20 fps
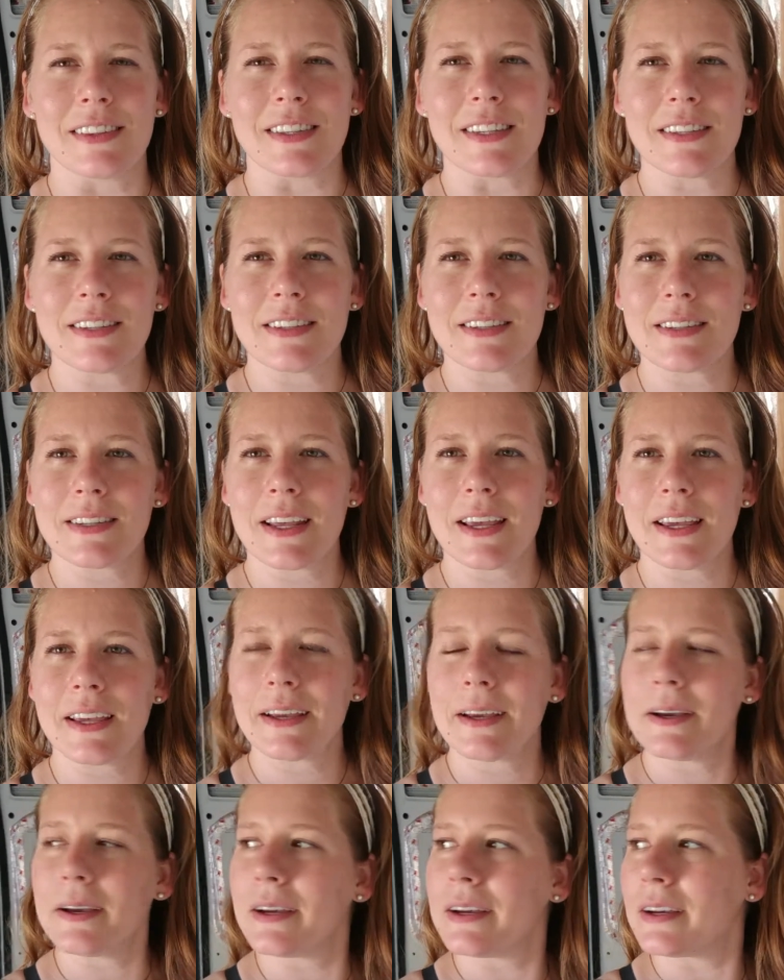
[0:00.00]
This is
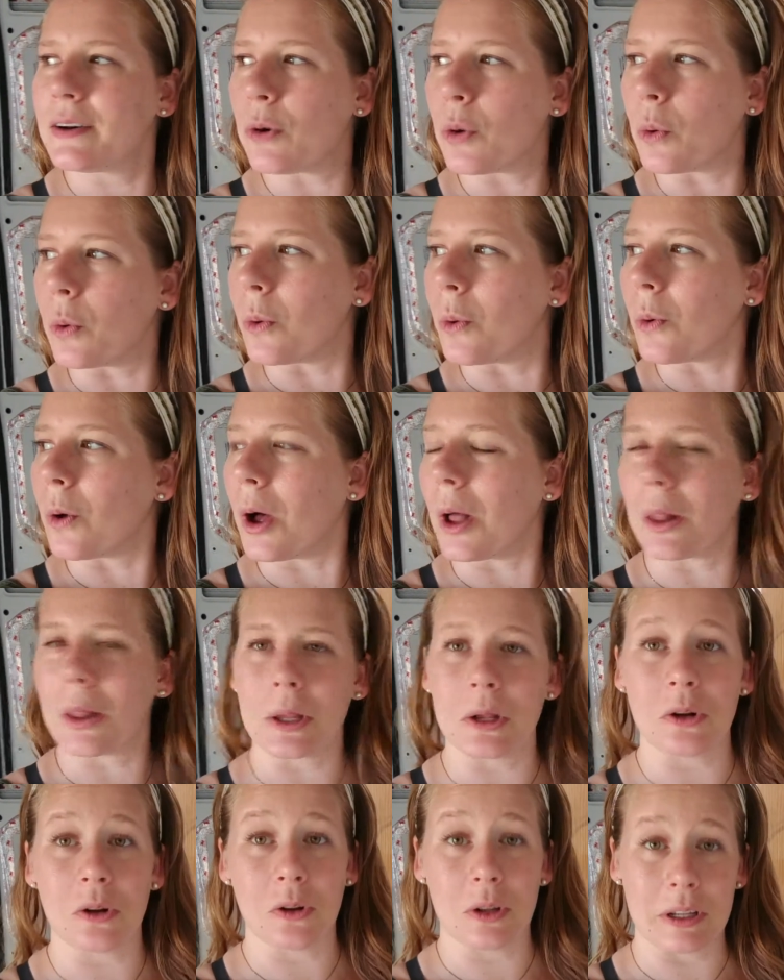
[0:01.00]
like a
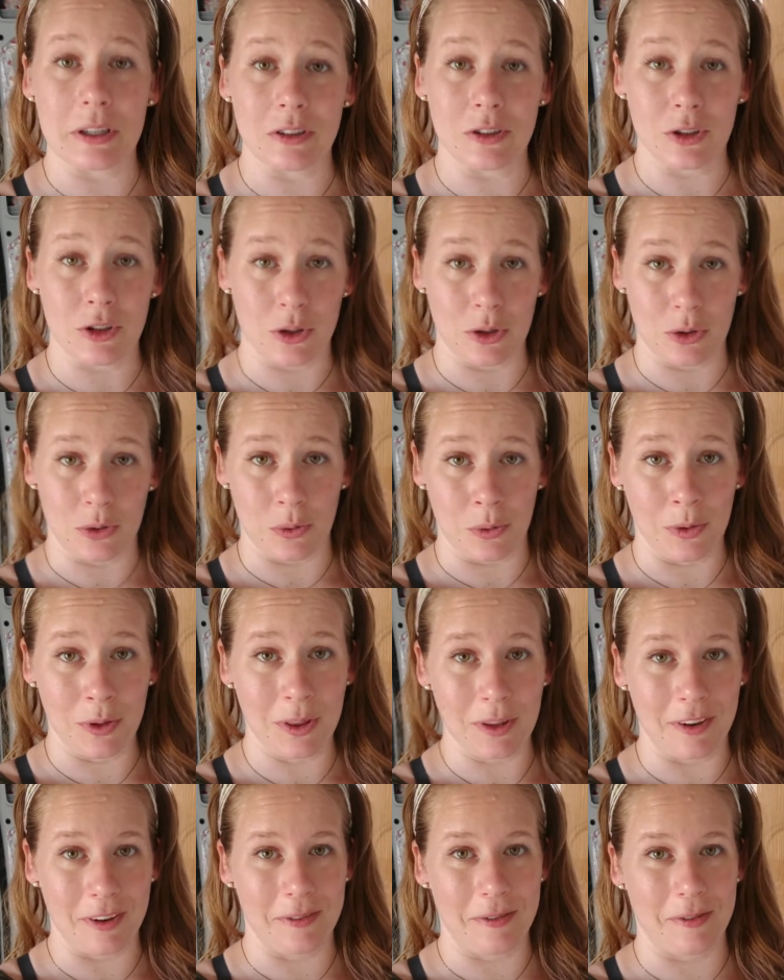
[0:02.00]
little into
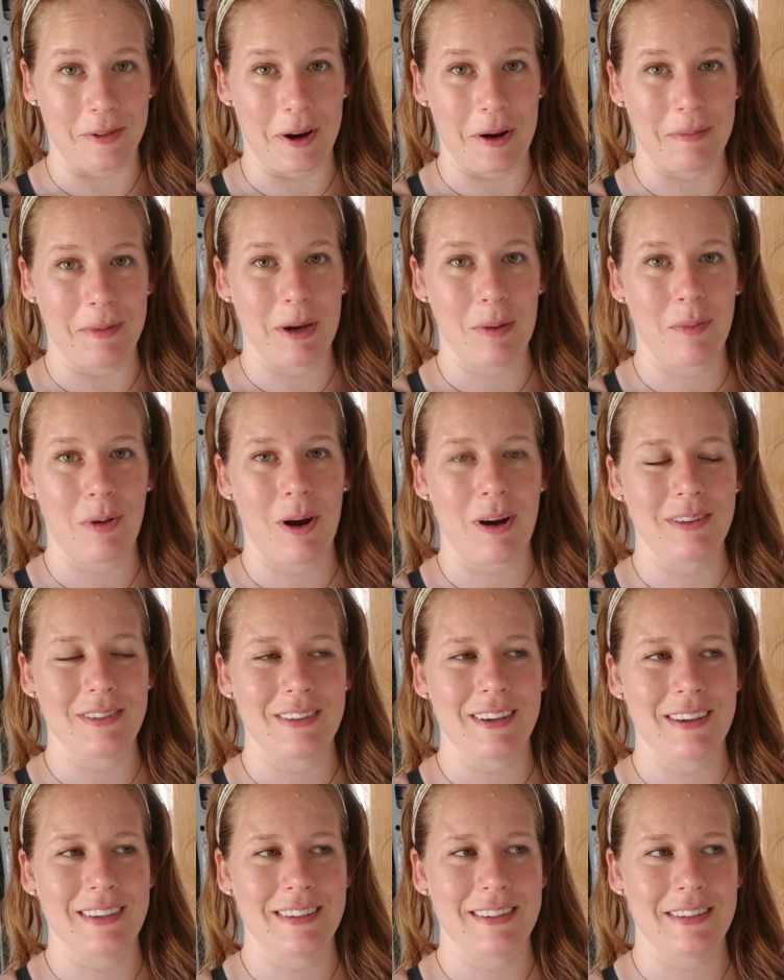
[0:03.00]
the framing
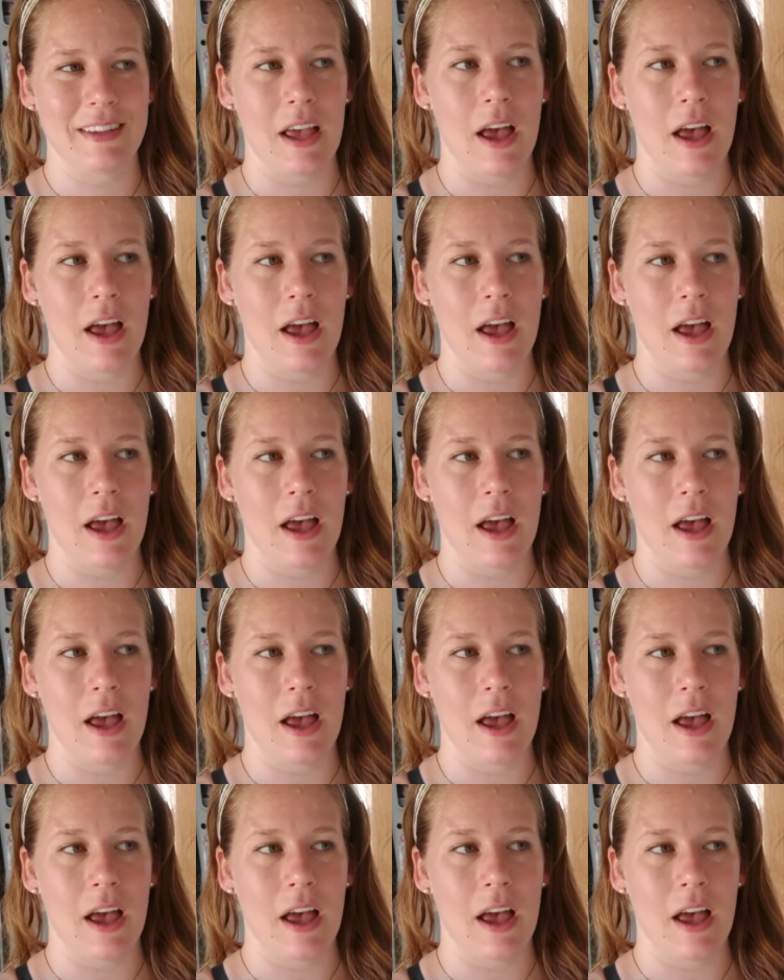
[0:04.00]
process.